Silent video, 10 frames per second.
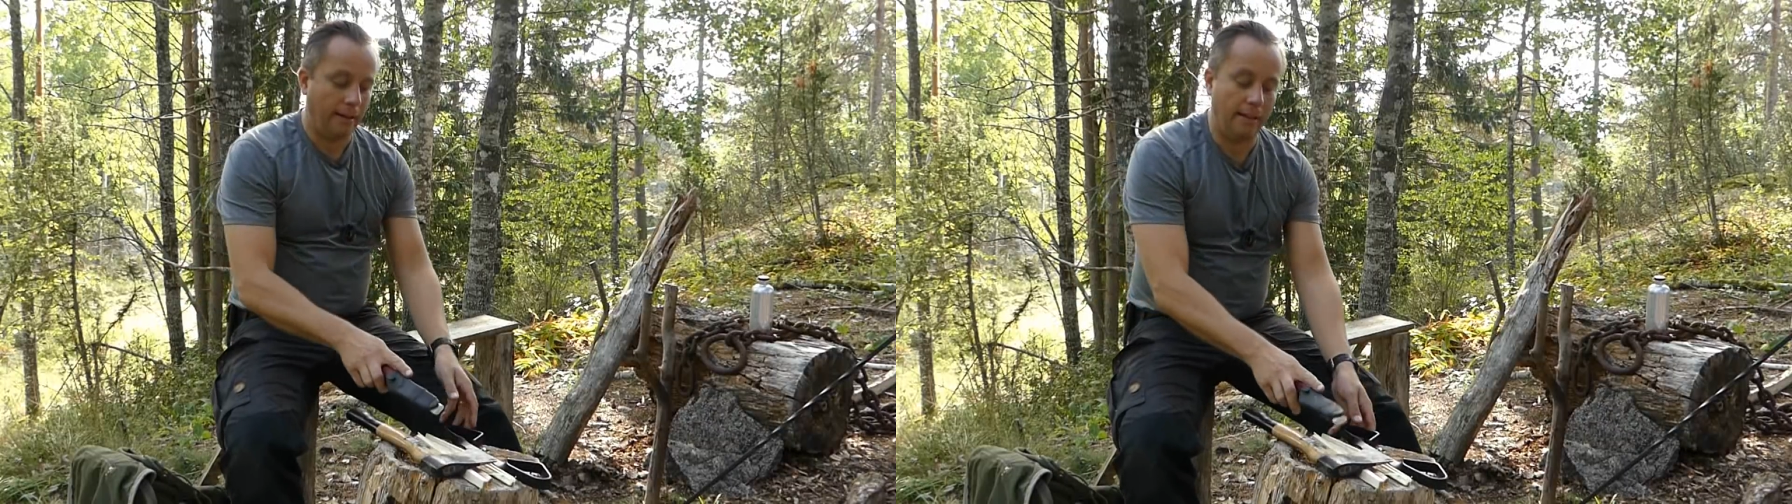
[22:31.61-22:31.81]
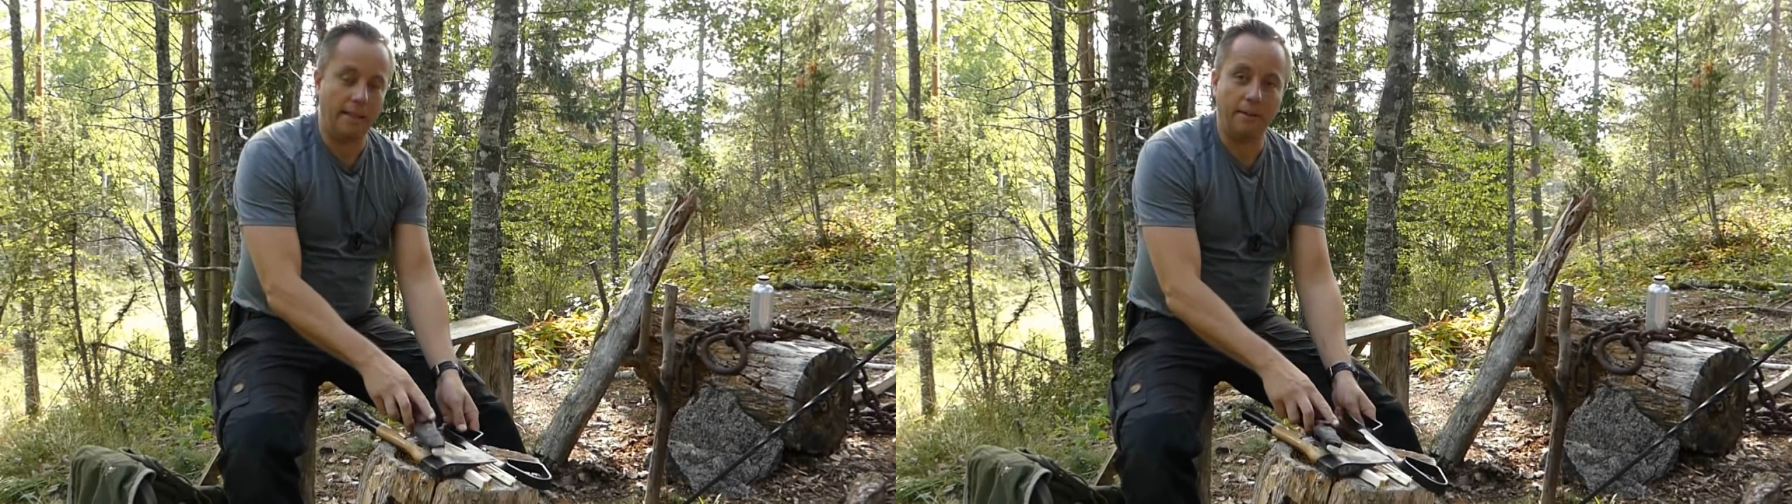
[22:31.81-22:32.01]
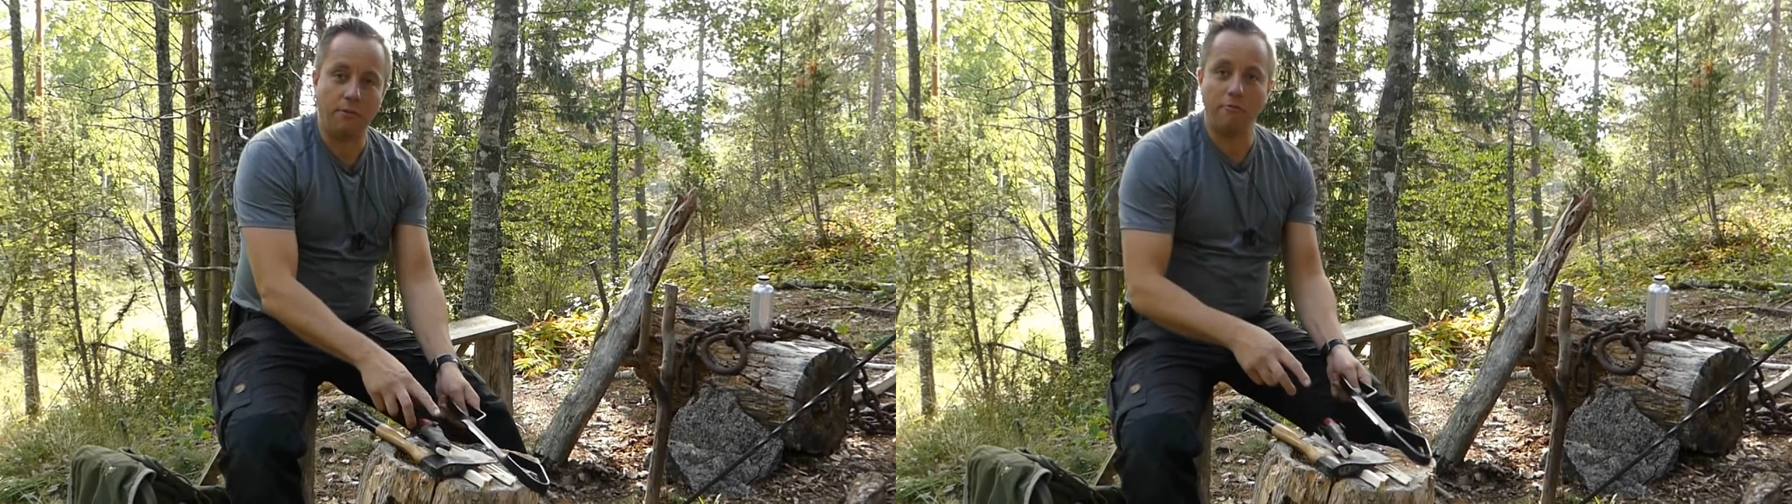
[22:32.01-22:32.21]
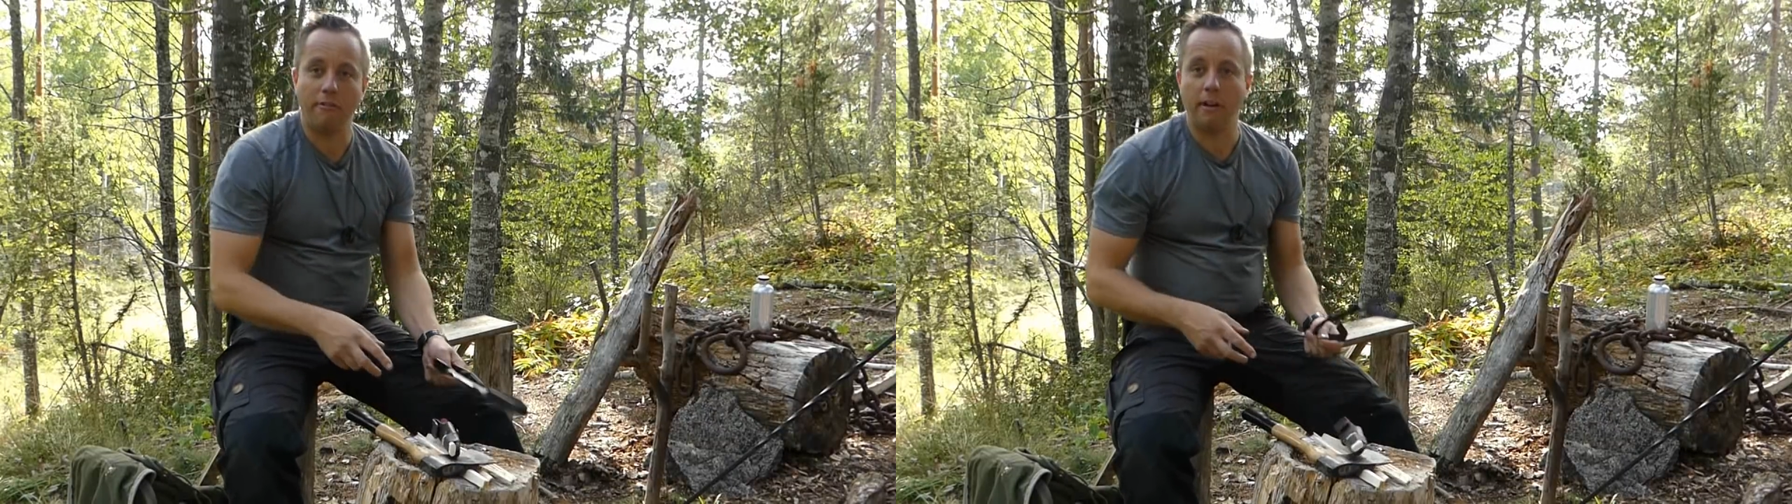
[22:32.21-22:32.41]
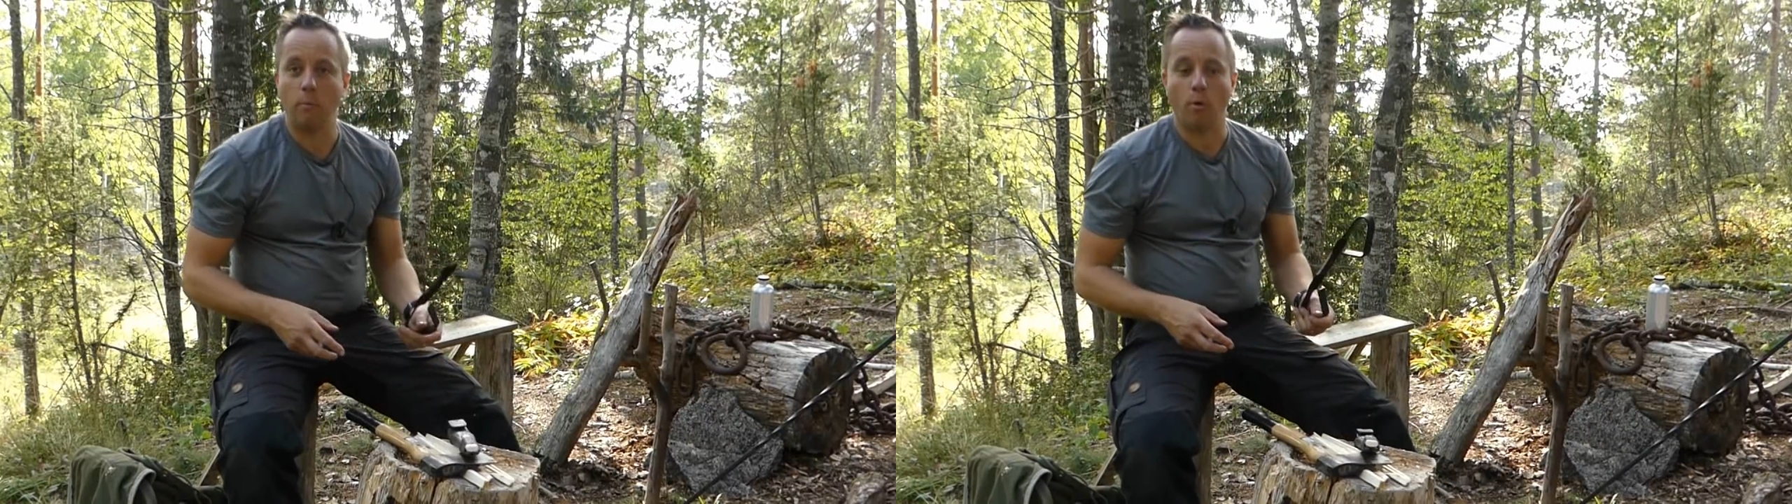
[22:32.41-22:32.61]
and then if you
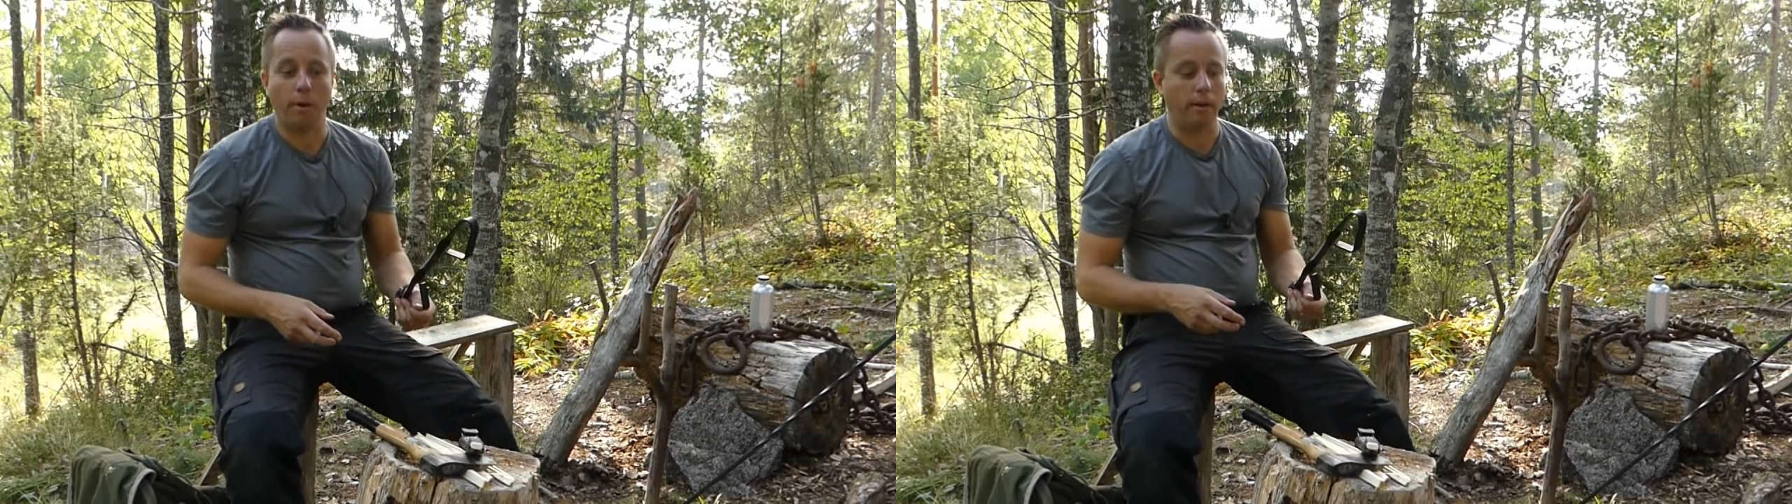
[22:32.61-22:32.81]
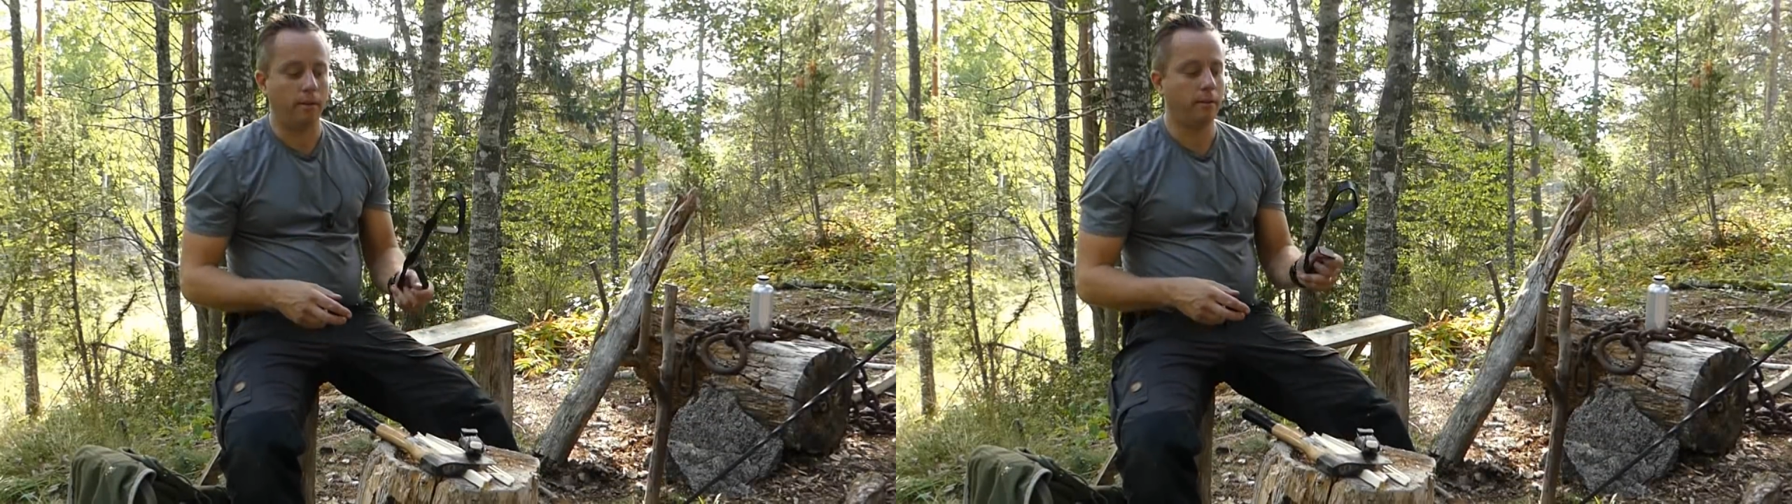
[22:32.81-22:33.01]
really want to